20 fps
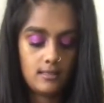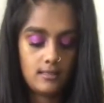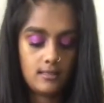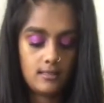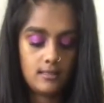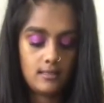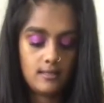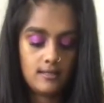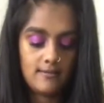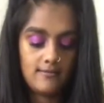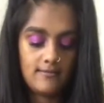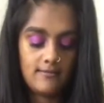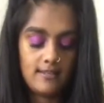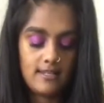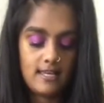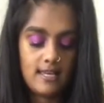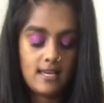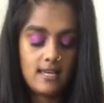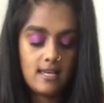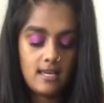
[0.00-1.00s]

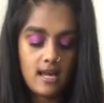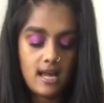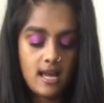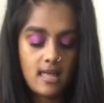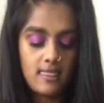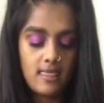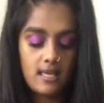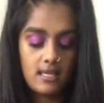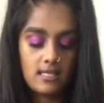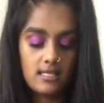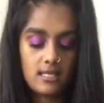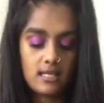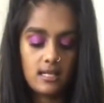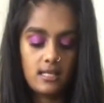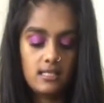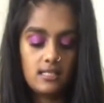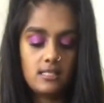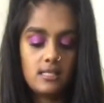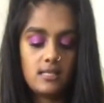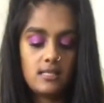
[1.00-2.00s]
Lovely, and then
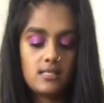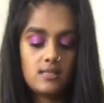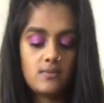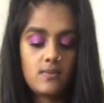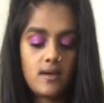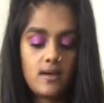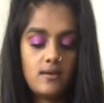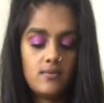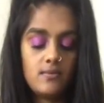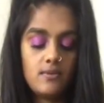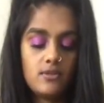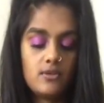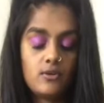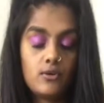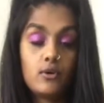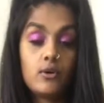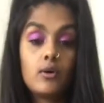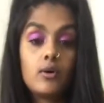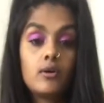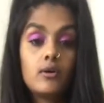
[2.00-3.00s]
tighten it as well with
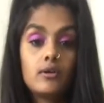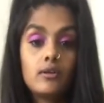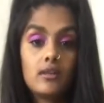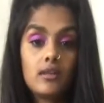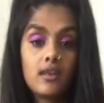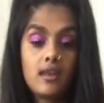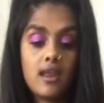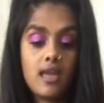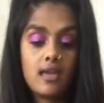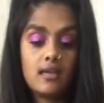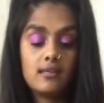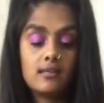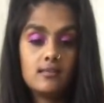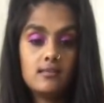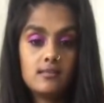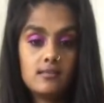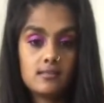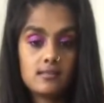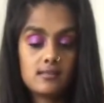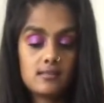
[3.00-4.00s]
your
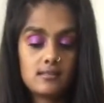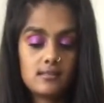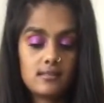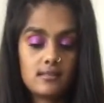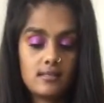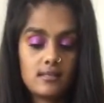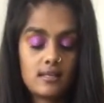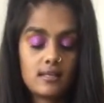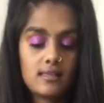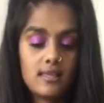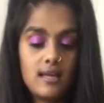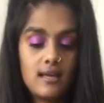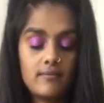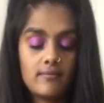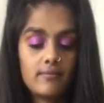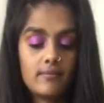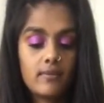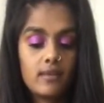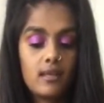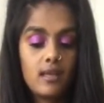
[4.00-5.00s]
nails, like that.
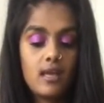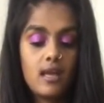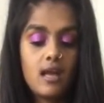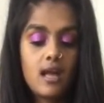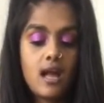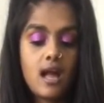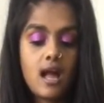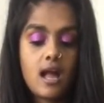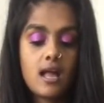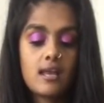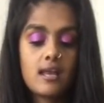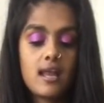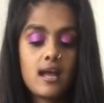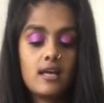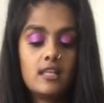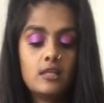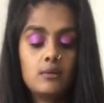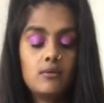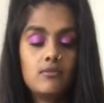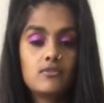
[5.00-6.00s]
And now
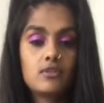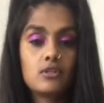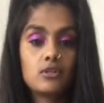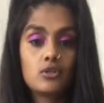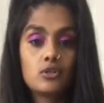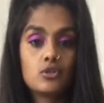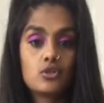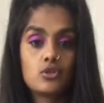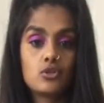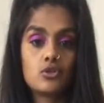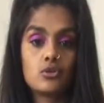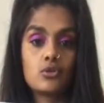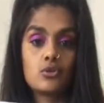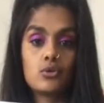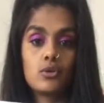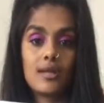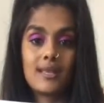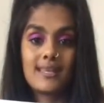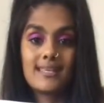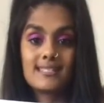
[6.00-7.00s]
that we've done the
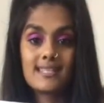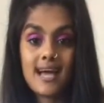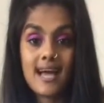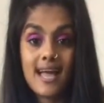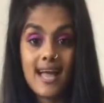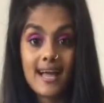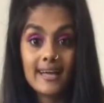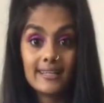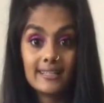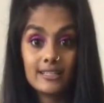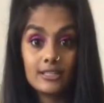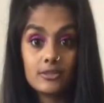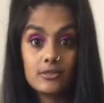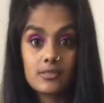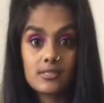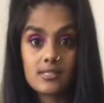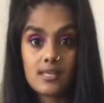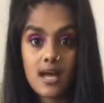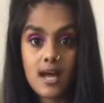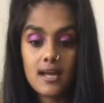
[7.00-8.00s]
two diagonal
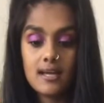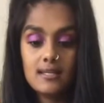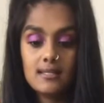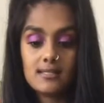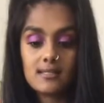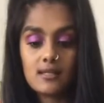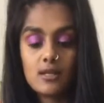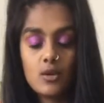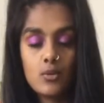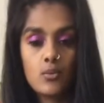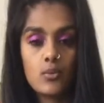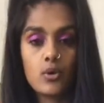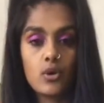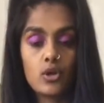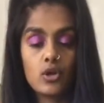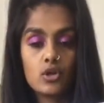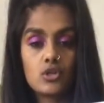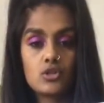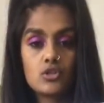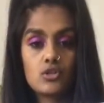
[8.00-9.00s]
sides, we're
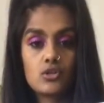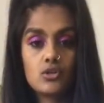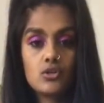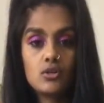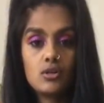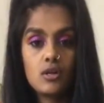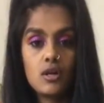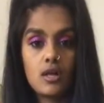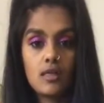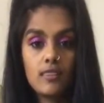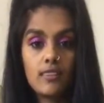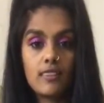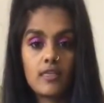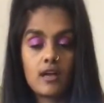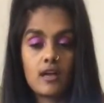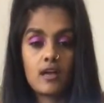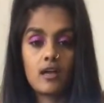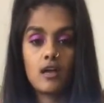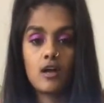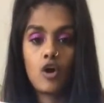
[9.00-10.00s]
going to do
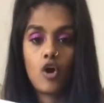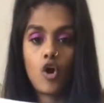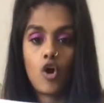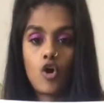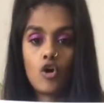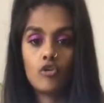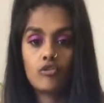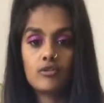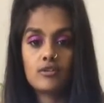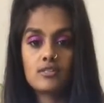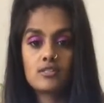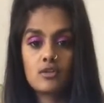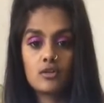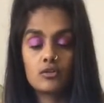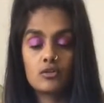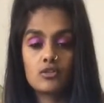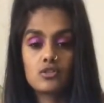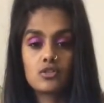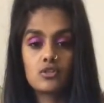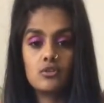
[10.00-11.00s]
the
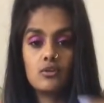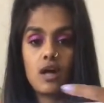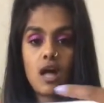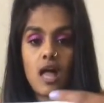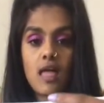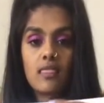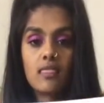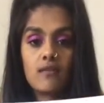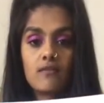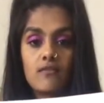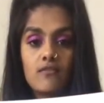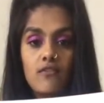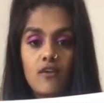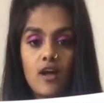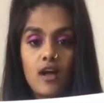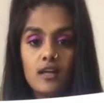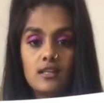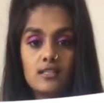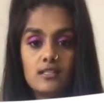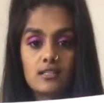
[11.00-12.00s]
horizontal and the
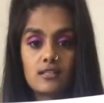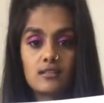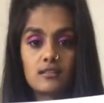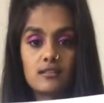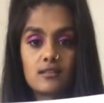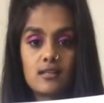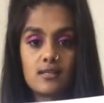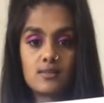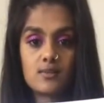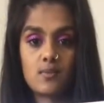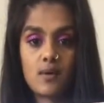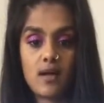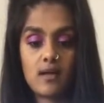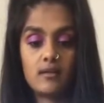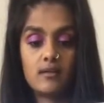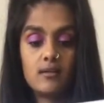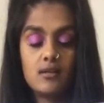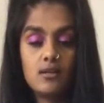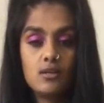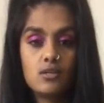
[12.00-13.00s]
vertical as well.
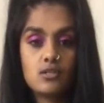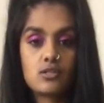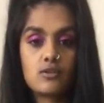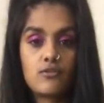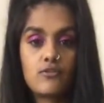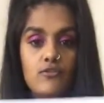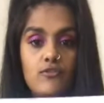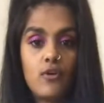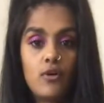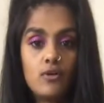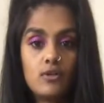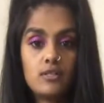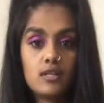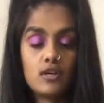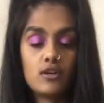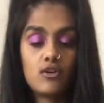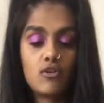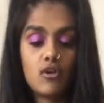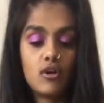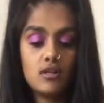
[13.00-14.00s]
So fold it
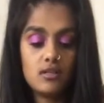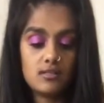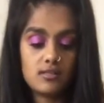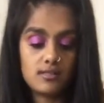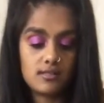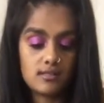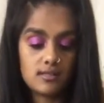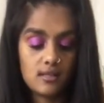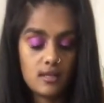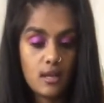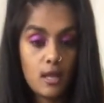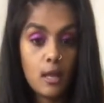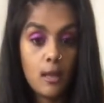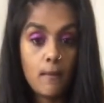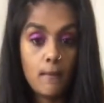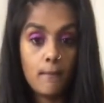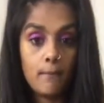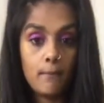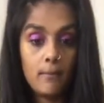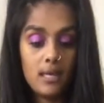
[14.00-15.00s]
across,
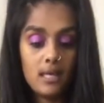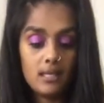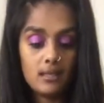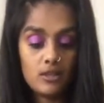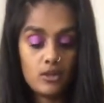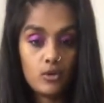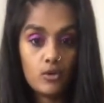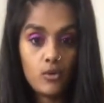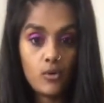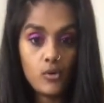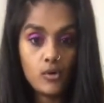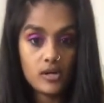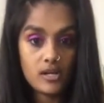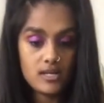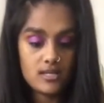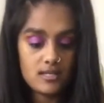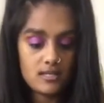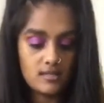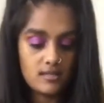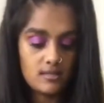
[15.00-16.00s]
meet the
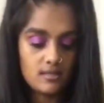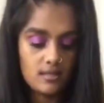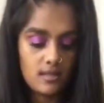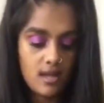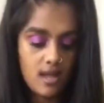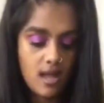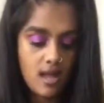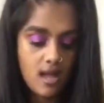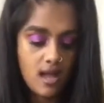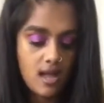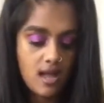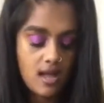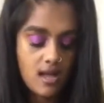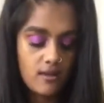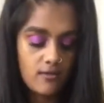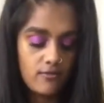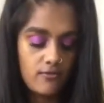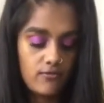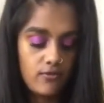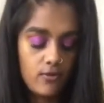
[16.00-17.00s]
corners,
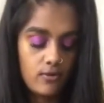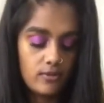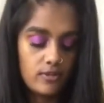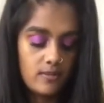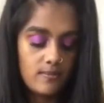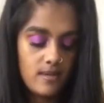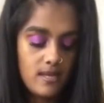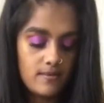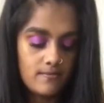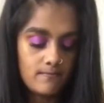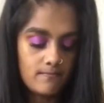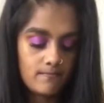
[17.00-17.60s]
and fold them in.